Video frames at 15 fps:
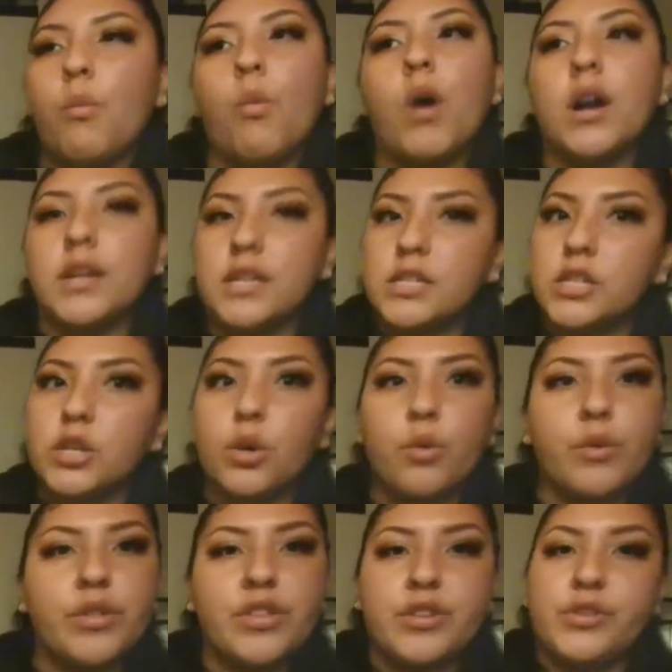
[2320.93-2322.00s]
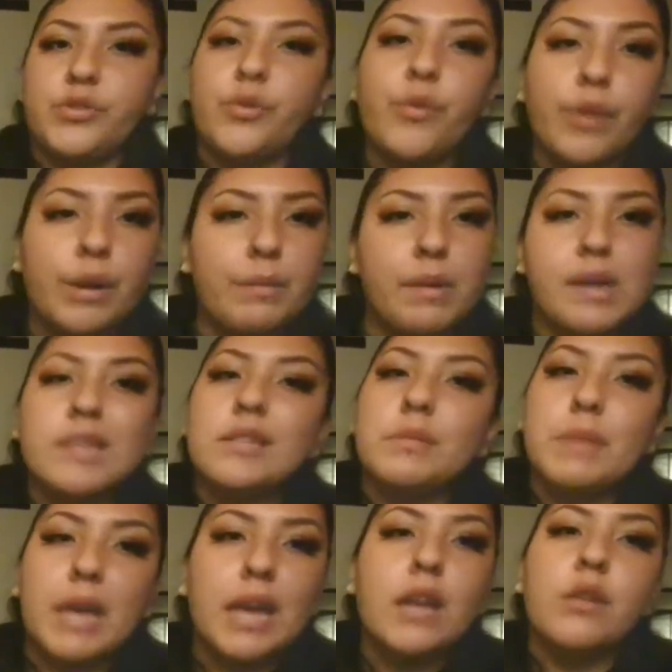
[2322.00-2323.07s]
wanted to go to the store and buy
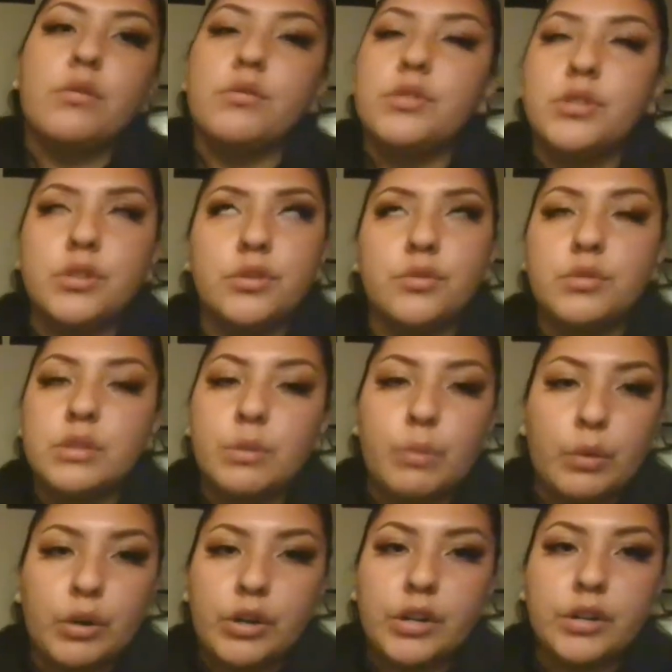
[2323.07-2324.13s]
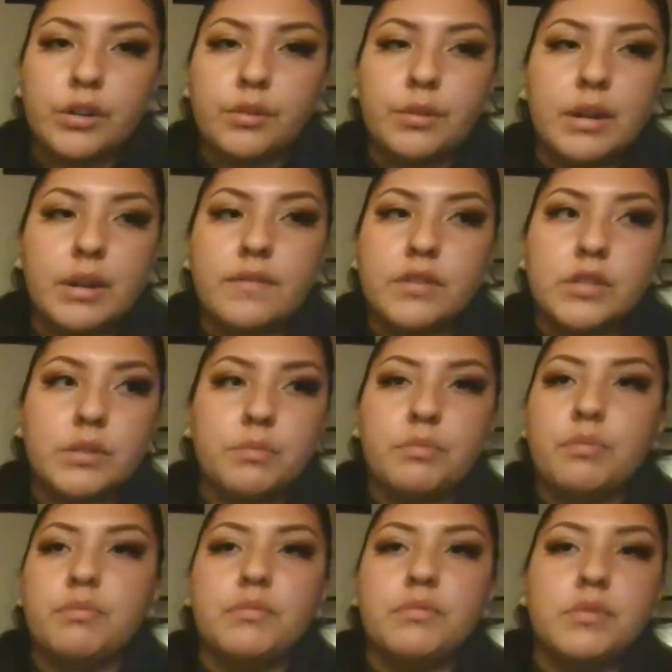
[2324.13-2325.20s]
some candles to do some work or whatever, to
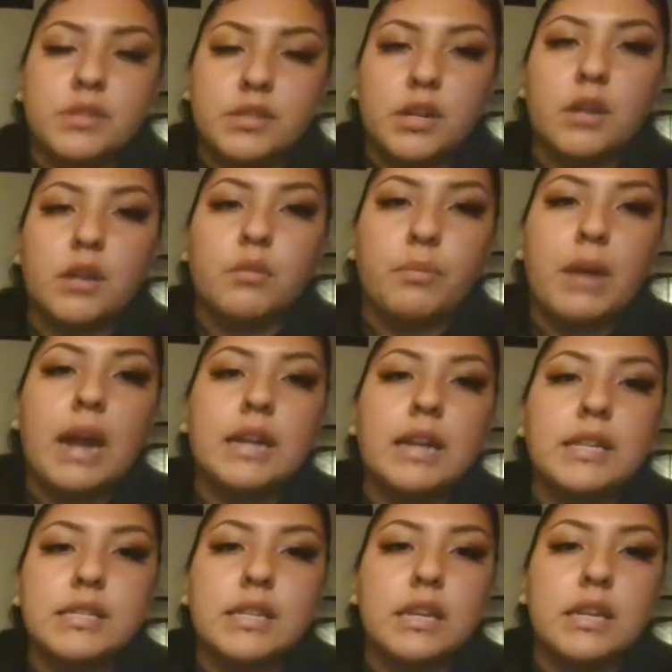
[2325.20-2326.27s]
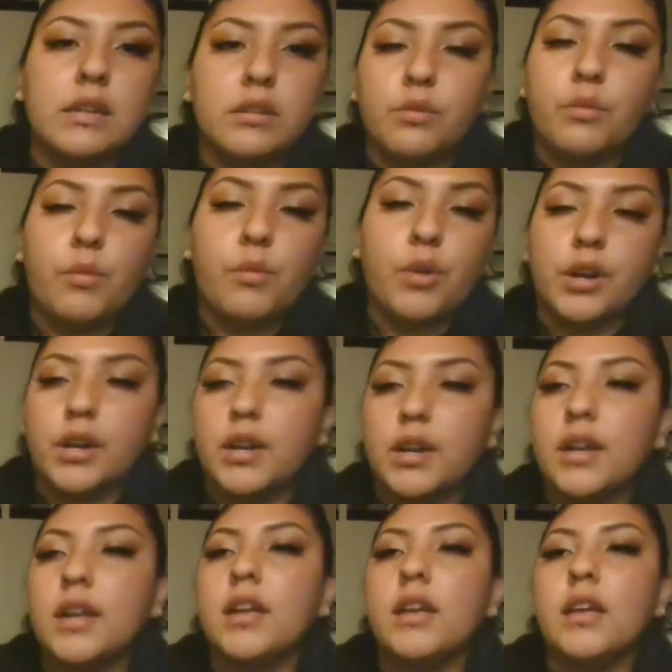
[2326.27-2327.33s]
start practicing the work,
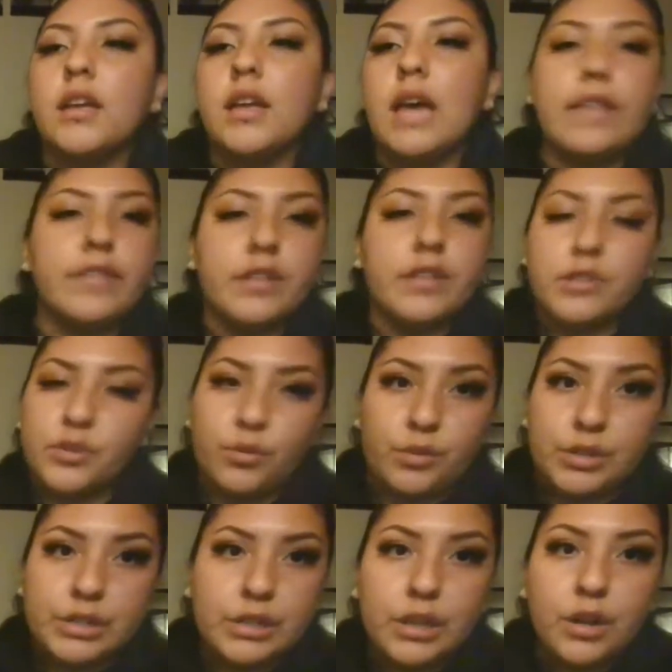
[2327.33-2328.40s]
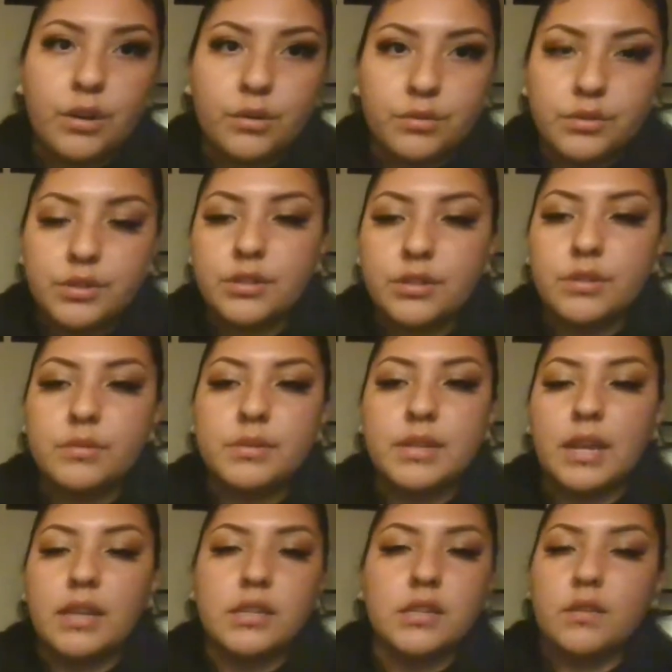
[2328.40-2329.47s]
and the store is closed, you know what I'm
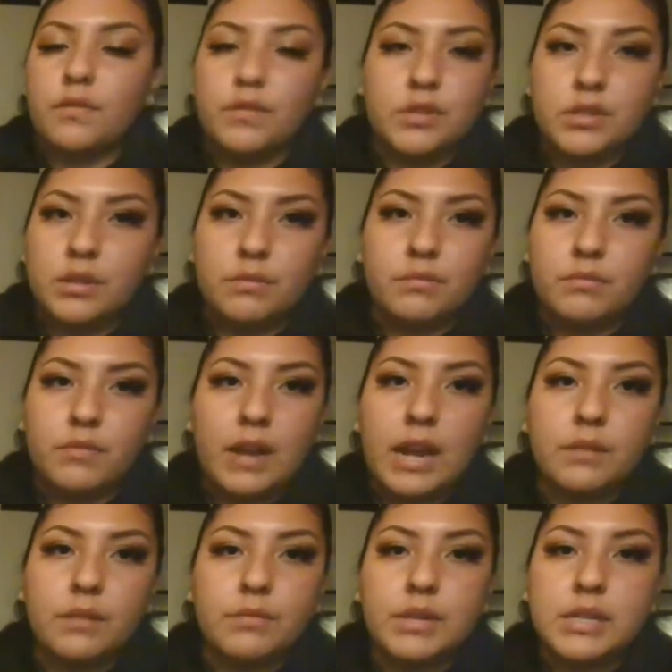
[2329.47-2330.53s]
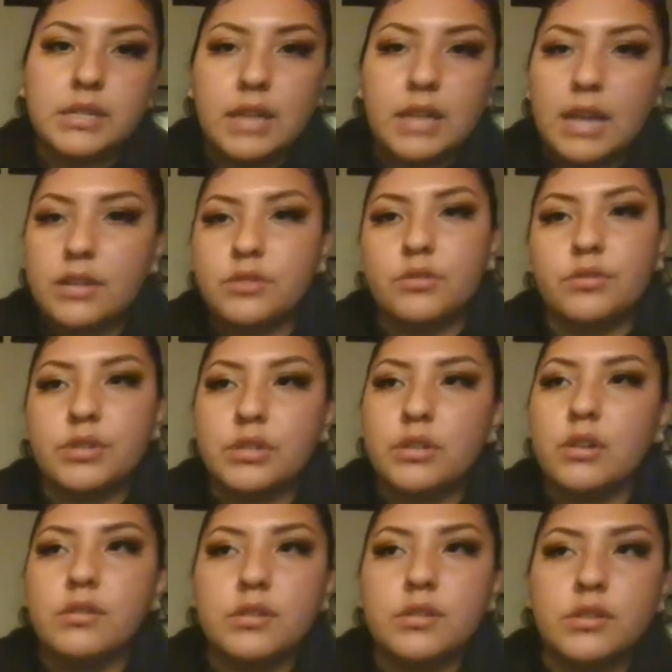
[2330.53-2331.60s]
saying? Just for some random reason, that store is
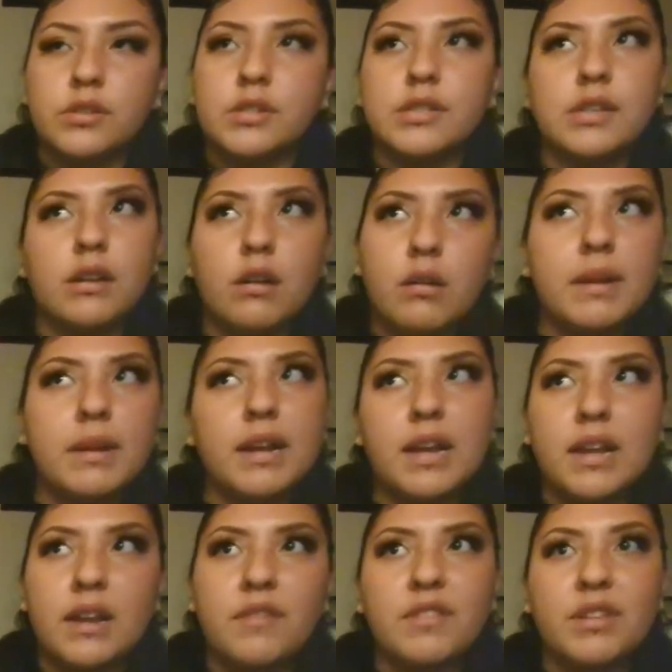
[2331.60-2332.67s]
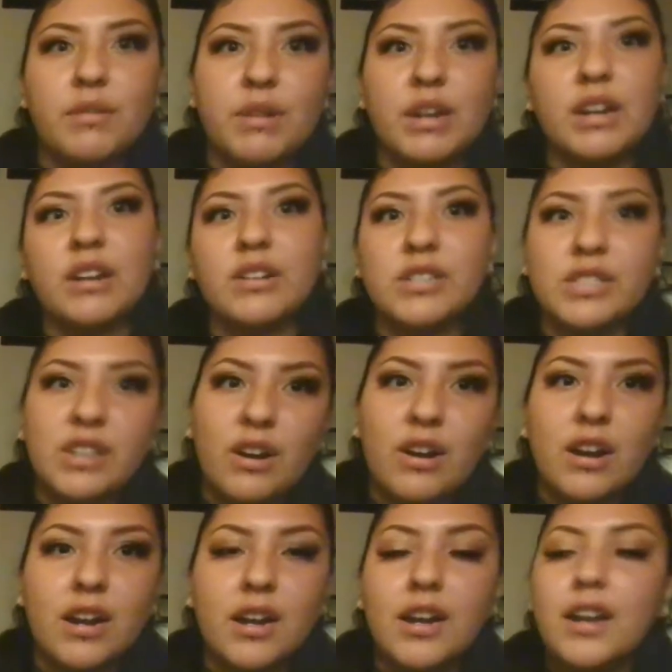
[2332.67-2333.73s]
closed, and you're just like, oh my God, I really want to go to the
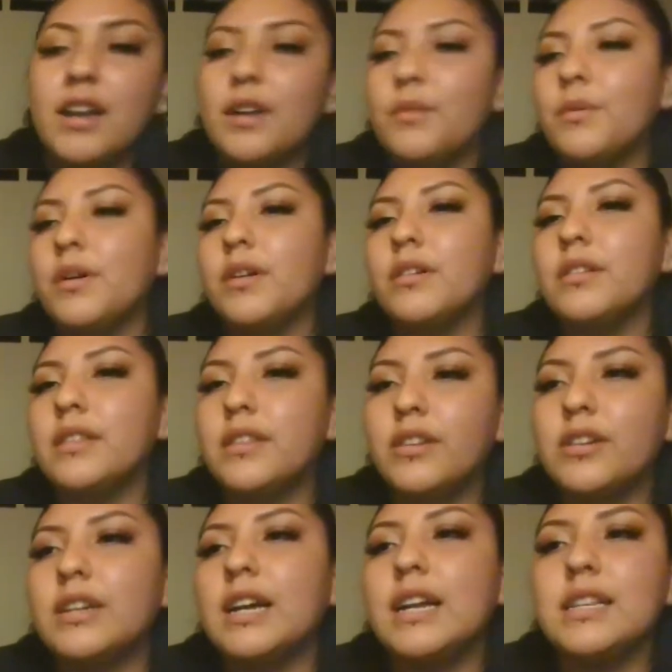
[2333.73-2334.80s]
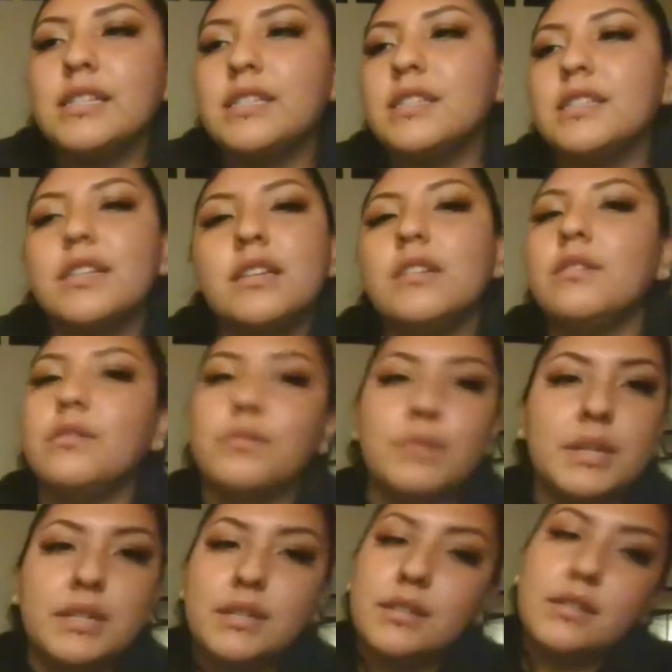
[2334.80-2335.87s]
store. Well, your guide is just like, no,
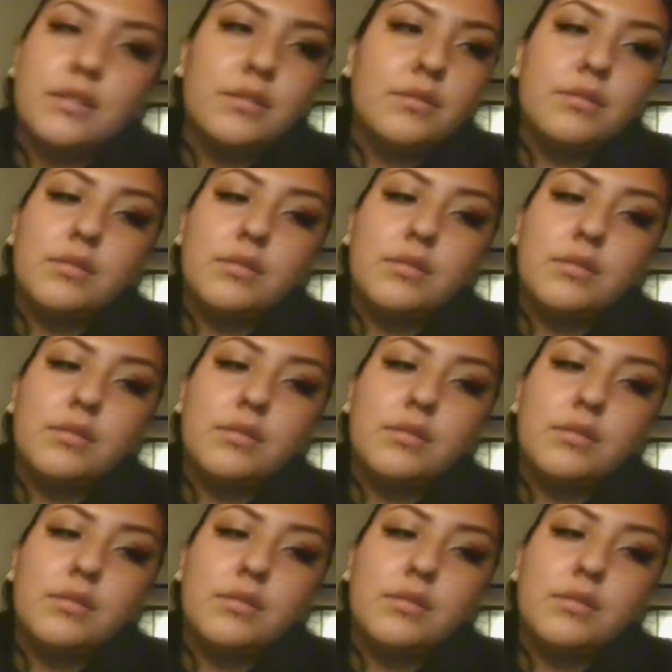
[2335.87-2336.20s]
because